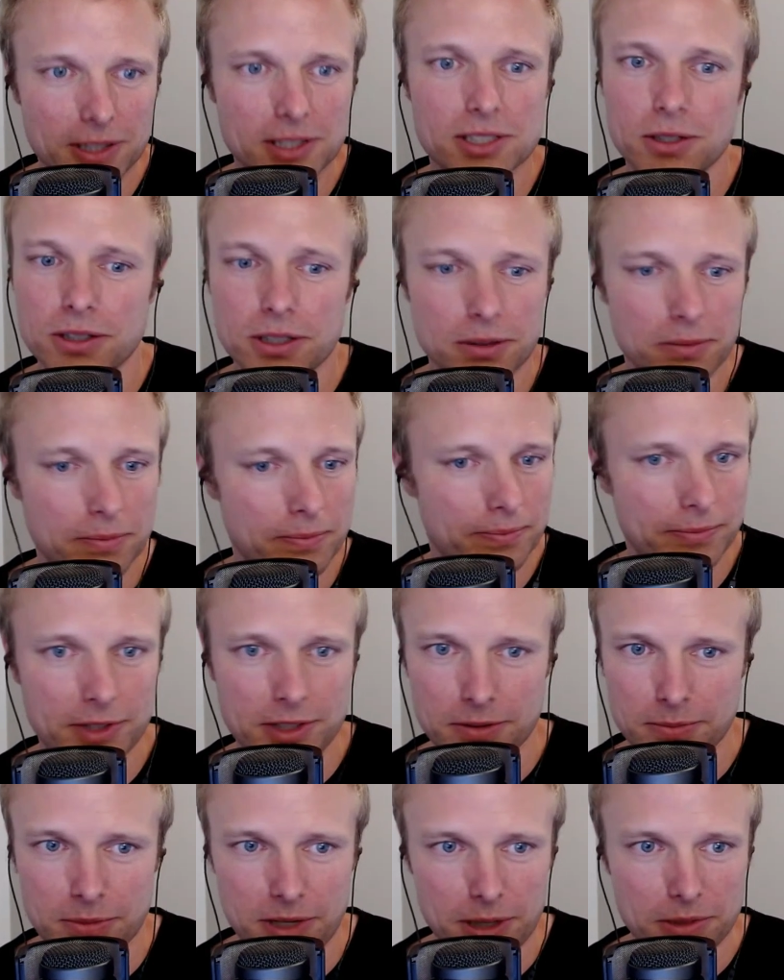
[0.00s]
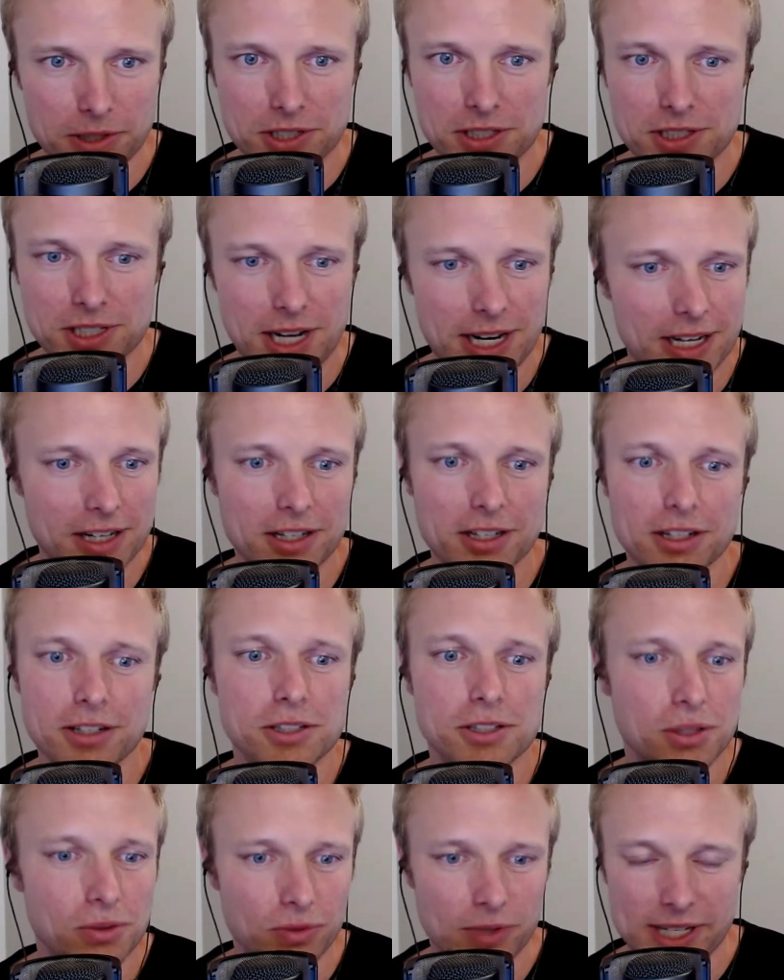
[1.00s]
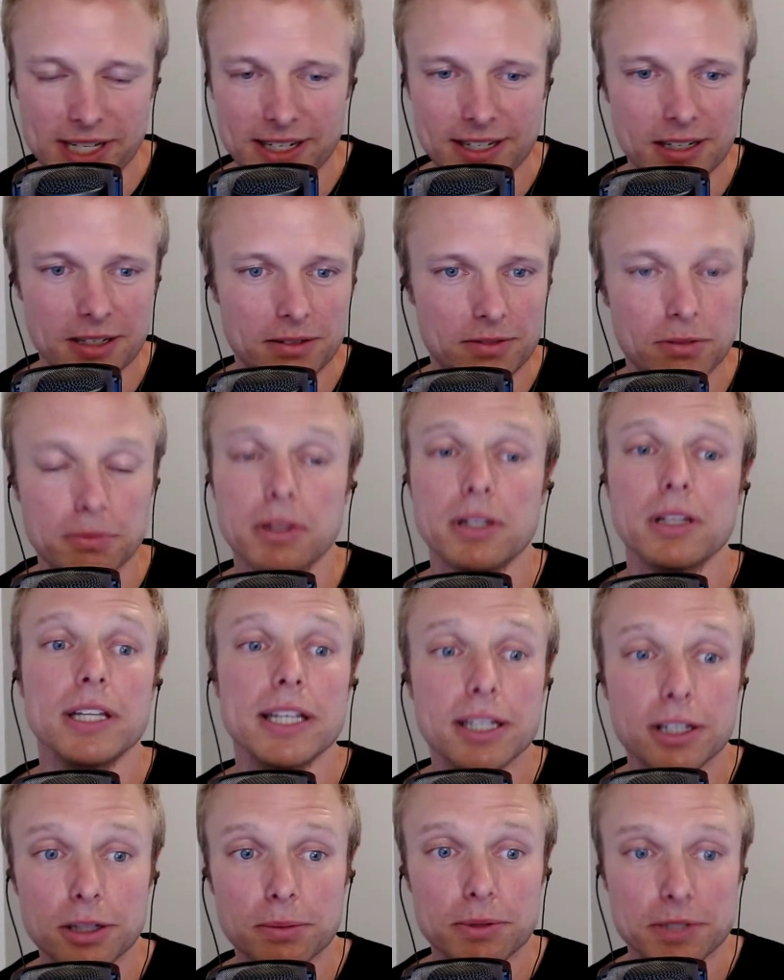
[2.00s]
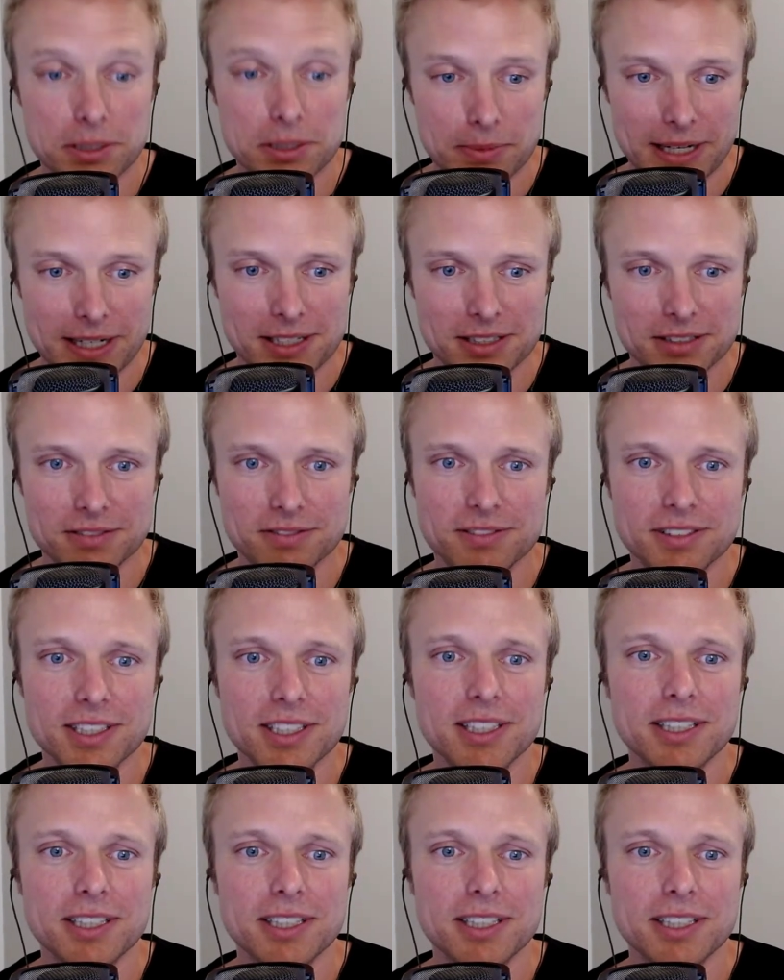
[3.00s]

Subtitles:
So the publishers hire her to read, and from a legal perspective,